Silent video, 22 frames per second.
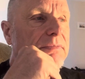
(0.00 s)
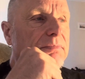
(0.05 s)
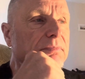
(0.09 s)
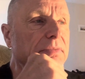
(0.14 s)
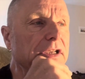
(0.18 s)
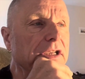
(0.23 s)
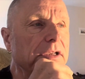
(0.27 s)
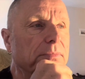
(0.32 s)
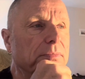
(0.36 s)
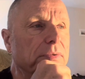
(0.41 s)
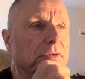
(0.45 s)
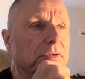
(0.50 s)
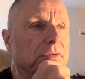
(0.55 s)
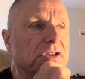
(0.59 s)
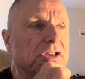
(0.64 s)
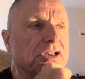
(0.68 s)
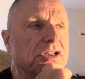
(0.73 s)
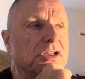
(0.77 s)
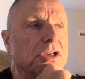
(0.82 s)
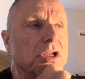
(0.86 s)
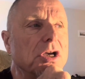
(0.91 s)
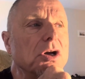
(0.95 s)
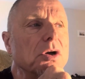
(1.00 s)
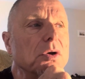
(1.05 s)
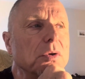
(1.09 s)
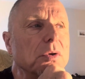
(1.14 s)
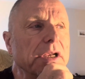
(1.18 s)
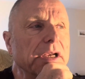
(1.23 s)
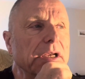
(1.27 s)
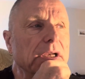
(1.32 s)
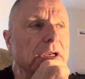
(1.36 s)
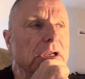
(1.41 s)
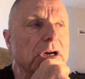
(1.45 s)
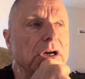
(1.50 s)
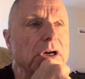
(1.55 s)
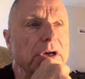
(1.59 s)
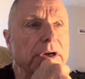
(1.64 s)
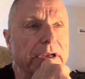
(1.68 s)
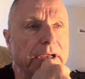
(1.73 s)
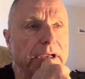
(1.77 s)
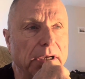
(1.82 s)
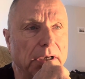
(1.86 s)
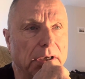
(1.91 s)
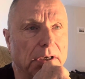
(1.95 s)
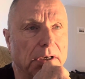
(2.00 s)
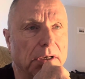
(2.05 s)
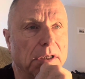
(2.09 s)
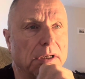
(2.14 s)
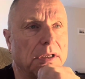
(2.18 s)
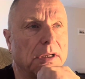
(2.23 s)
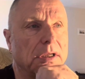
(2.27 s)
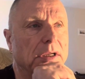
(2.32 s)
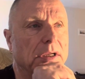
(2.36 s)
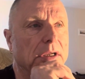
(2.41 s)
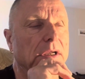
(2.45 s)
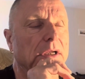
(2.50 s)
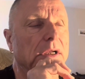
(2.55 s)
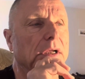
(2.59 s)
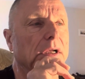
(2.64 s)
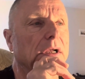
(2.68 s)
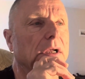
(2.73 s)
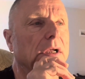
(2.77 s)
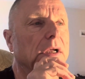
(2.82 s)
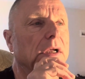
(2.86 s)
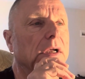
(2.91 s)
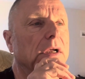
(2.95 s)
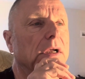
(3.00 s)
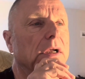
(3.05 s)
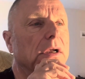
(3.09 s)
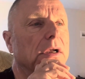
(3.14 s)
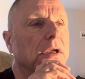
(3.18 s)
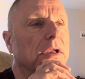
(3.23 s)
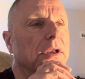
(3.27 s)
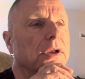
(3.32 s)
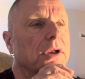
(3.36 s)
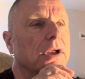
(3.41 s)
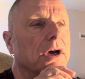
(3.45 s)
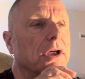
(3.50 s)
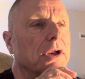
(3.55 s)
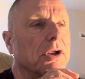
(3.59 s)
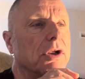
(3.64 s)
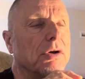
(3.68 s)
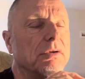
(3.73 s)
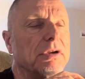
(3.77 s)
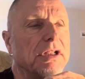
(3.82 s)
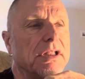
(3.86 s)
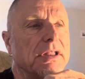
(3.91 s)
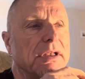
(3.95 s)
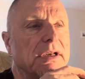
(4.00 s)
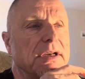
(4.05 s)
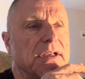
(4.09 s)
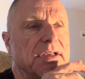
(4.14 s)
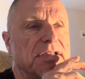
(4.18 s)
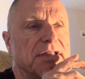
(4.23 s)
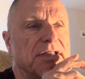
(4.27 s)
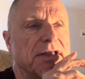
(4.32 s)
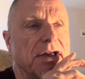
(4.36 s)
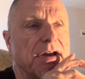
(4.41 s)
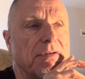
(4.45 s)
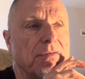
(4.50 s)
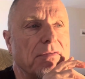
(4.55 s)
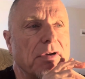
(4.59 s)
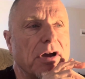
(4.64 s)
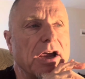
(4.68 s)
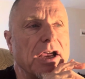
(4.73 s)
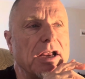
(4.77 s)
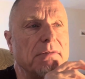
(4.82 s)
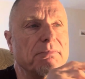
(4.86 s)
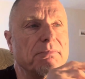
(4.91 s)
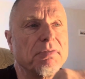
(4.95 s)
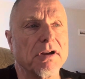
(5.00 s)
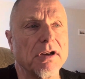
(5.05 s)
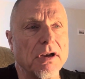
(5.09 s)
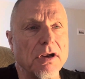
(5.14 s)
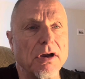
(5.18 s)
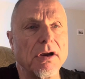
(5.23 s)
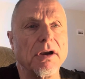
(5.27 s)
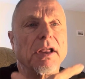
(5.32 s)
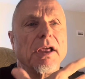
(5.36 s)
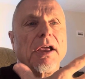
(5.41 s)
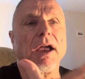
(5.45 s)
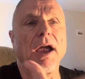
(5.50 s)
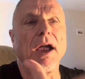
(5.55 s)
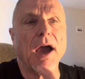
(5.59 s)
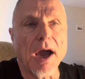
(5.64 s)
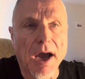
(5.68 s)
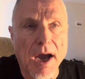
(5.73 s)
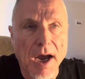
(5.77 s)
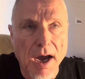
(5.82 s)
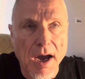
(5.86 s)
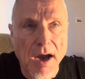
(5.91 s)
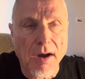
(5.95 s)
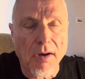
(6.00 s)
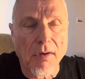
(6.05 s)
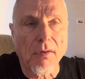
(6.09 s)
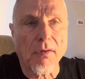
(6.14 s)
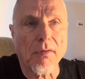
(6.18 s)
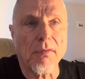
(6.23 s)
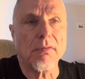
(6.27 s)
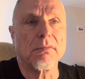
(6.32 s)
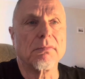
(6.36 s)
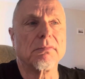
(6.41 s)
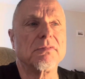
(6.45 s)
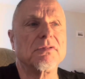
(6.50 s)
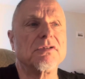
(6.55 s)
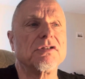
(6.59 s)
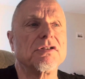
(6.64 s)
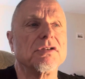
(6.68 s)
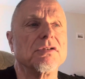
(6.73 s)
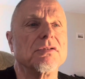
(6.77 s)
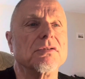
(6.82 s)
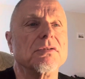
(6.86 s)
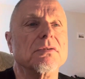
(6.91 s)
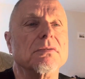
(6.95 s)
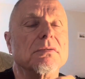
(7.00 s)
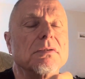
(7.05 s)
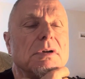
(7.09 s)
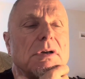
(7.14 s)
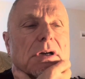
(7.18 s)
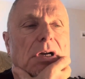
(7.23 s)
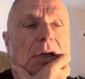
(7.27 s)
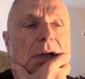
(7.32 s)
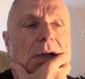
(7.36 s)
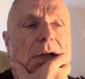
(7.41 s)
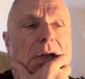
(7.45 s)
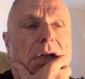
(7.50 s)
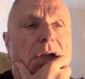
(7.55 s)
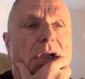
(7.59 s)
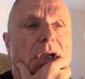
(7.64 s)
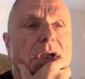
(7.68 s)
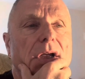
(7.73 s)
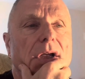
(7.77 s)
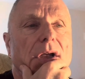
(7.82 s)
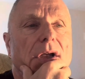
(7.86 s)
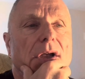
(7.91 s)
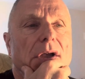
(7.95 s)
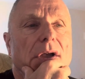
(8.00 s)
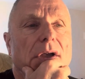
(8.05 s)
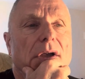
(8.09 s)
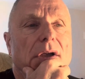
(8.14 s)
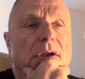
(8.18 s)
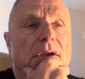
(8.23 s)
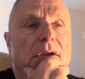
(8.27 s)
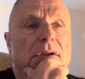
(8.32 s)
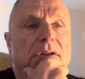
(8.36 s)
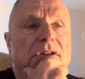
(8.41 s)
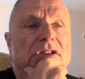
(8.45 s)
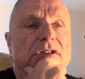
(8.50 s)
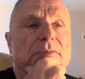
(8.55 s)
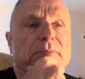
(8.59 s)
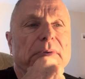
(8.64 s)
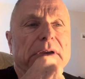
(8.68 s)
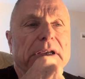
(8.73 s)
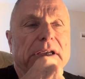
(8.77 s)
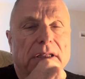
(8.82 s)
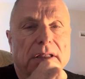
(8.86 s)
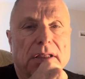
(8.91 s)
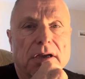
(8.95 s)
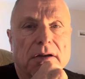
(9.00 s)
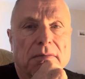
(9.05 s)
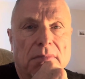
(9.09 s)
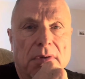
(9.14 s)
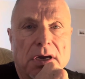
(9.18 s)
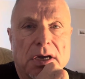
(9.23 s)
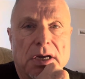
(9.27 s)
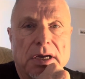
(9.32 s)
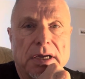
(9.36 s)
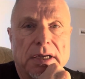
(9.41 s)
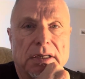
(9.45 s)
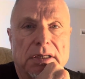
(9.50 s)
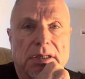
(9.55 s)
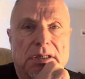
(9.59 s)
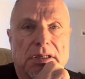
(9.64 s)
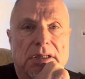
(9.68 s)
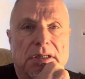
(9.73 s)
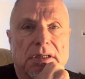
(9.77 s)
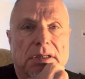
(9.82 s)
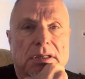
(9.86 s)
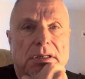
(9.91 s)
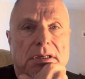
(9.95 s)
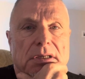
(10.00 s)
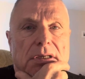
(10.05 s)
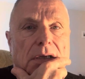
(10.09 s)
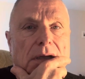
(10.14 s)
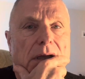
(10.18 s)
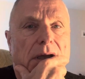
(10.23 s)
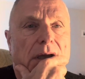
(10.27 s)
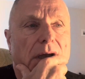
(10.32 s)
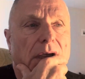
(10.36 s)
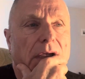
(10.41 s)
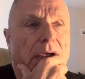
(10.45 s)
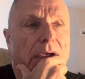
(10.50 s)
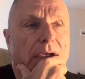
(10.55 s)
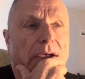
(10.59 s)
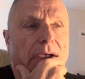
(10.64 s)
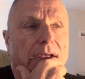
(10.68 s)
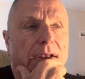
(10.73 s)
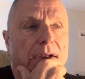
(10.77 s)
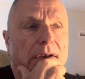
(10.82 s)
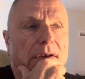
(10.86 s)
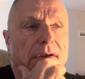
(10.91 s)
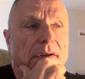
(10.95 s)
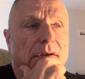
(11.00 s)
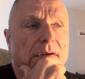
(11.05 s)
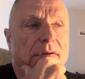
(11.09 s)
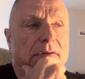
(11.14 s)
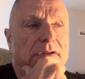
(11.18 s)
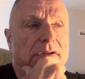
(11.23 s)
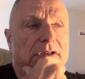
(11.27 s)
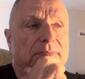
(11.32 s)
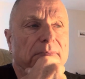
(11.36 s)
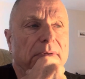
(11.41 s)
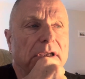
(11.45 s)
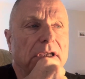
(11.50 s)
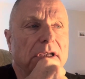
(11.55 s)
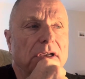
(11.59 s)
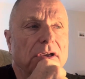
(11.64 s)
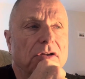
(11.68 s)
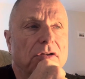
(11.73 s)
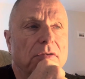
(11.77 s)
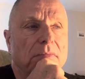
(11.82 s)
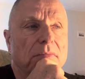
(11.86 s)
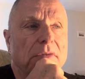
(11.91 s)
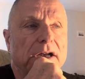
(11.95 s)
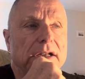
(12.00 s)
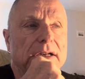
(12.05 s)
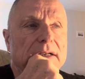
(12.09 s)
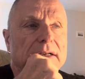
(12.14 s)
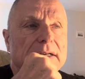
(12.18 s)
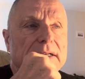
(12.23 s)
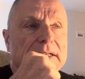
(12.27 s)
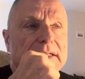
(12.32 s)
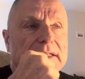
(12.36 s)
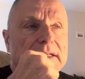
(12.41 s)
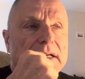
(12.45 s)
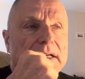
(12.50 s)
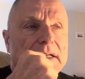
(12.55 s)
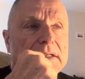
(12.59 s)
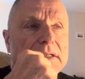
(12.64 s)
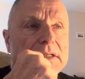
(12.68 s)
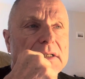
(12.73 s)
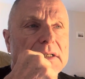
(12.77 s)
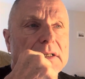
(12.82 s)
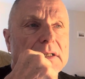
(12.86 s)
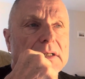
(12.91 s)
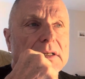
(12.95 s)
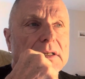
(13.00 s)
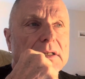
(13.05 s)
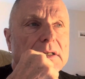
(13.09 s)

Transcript: people slowly learning not only that it's their right, but learning how to speak their minds. And speaking your mind, in a sense,